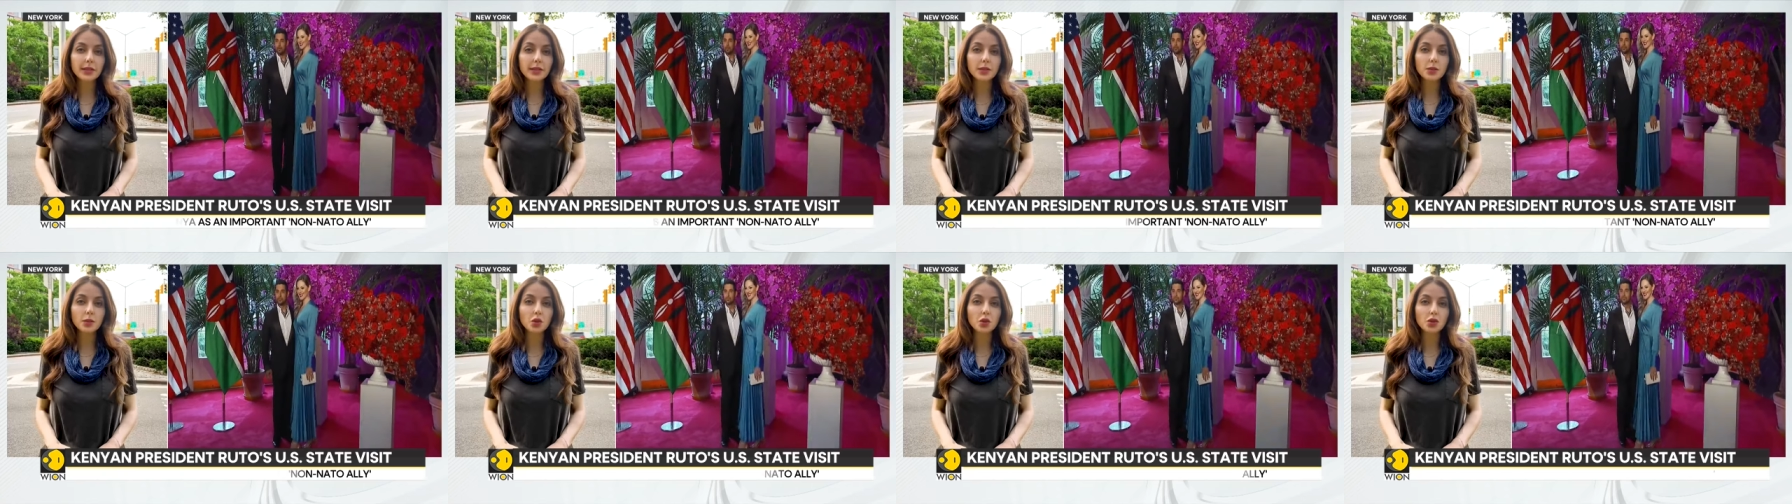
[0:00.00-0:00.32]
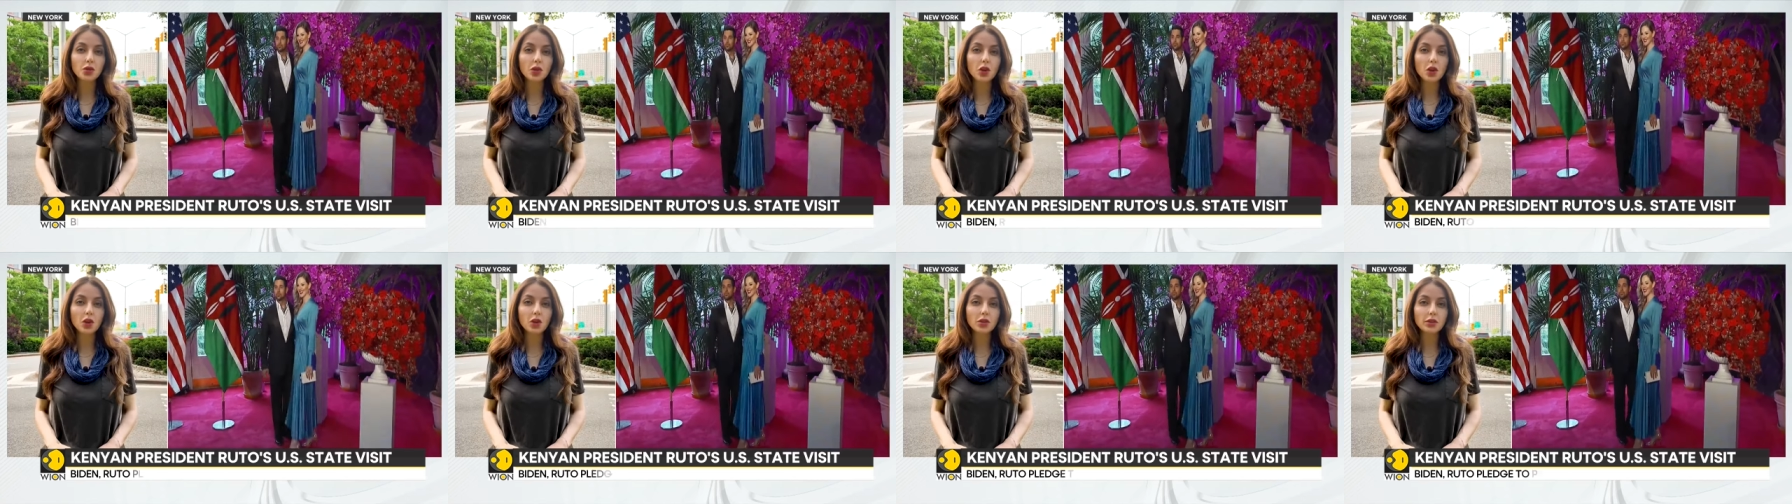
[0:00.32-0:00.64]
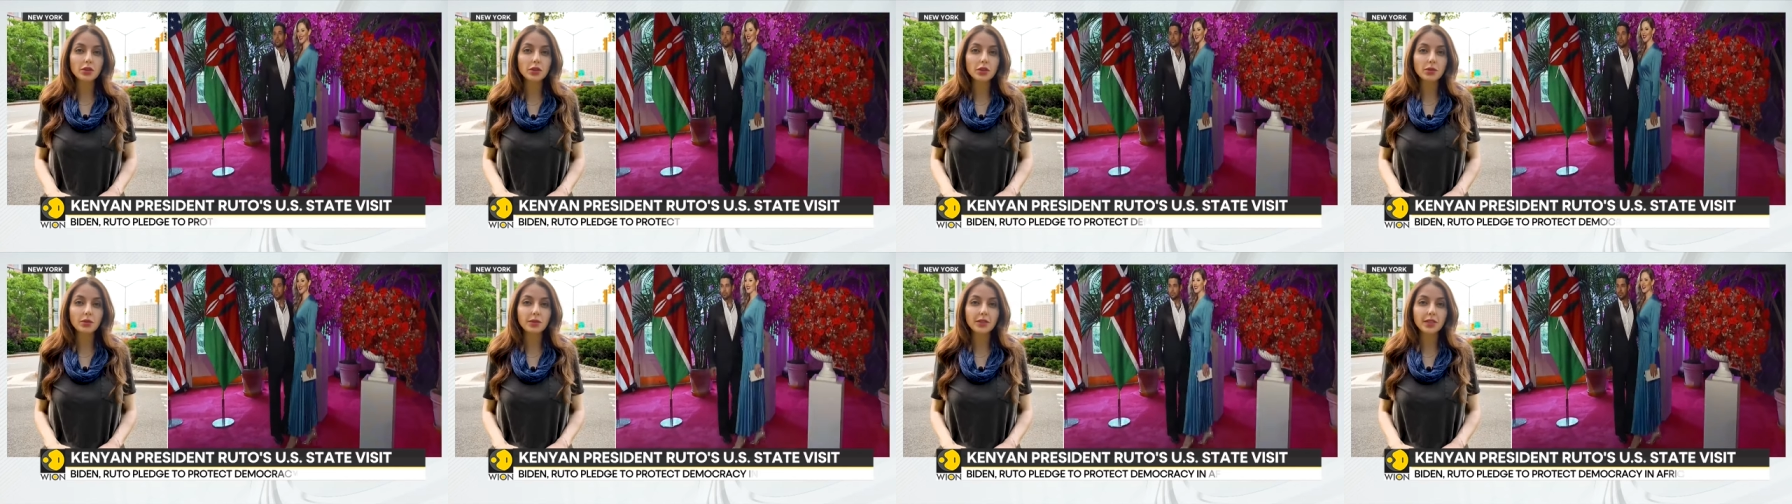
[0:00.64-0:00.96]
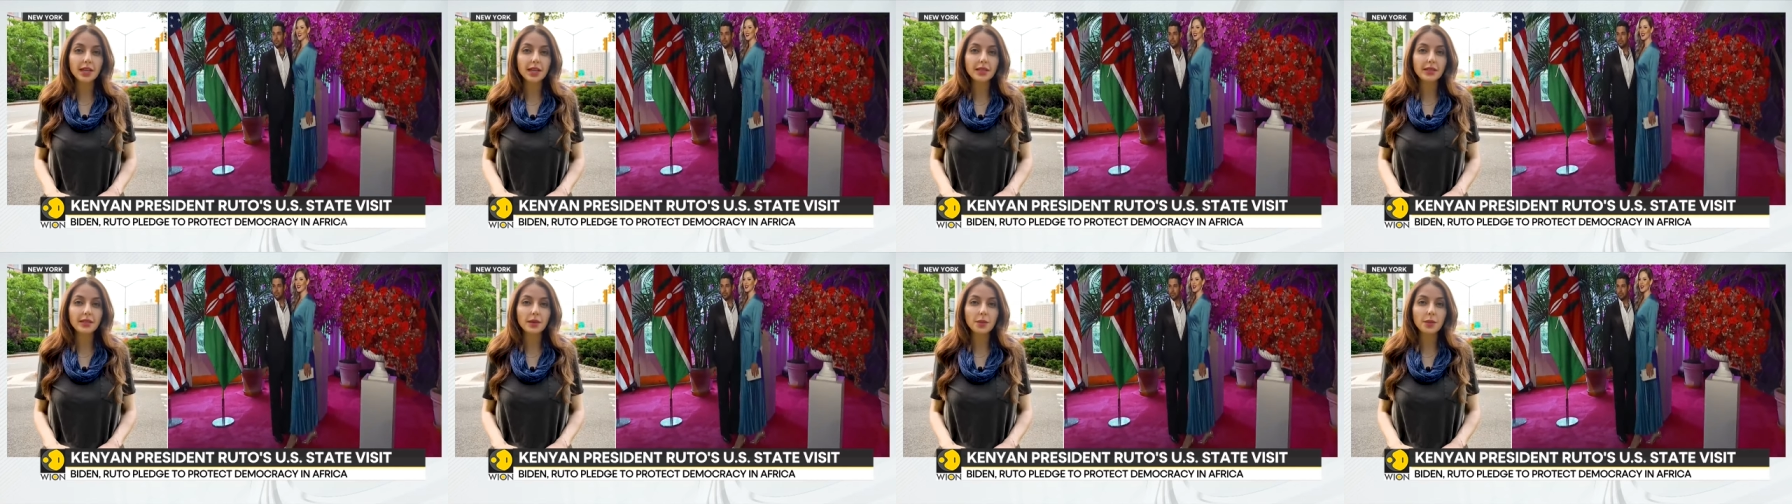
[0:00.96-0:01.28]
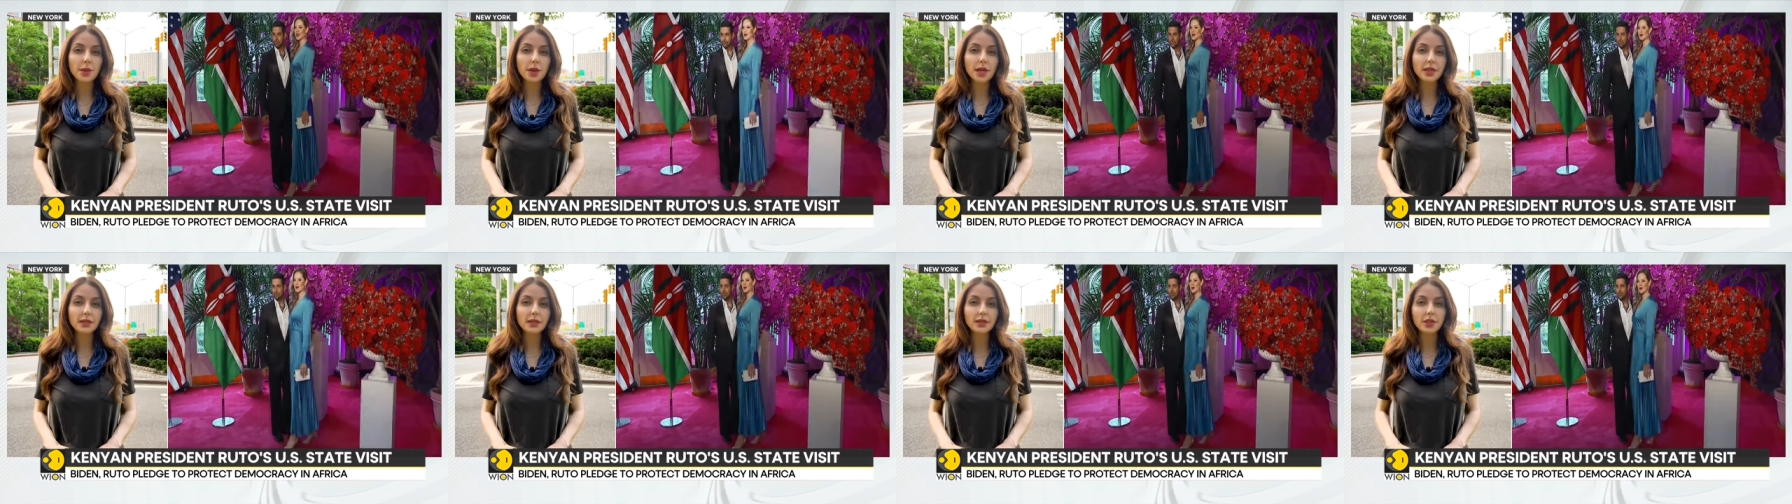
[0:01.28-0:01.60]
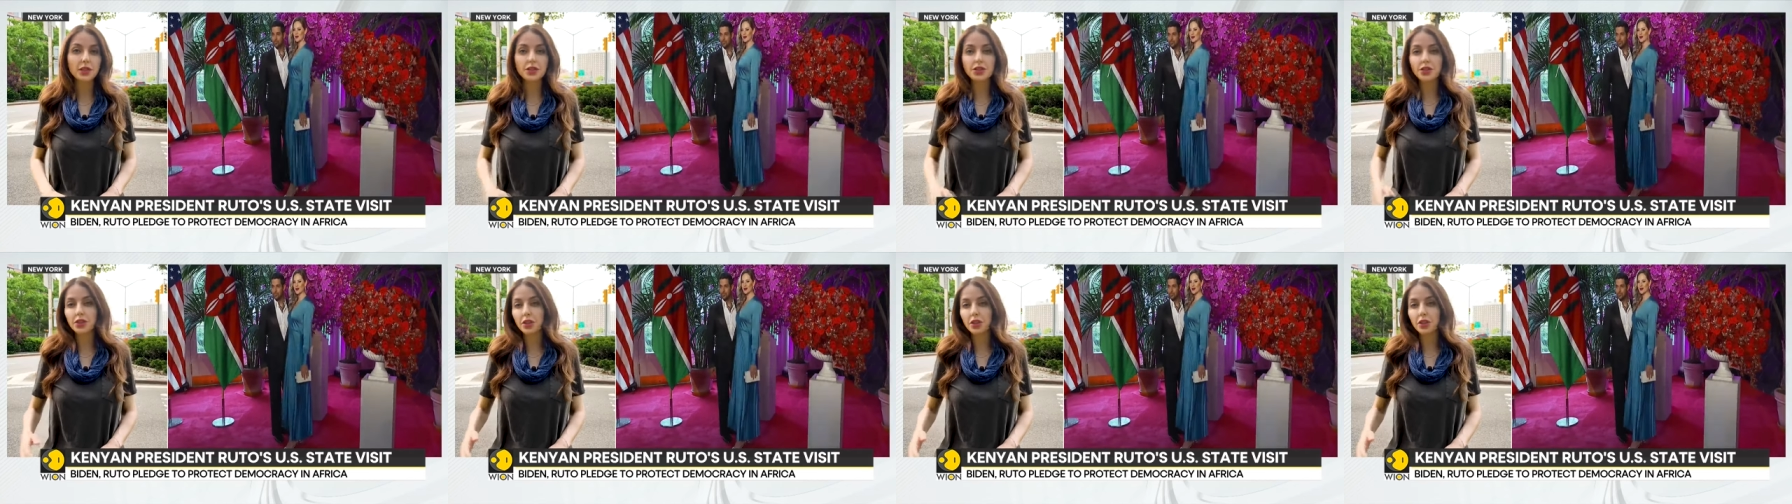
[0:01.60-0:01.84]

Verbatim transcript: The move also sends a message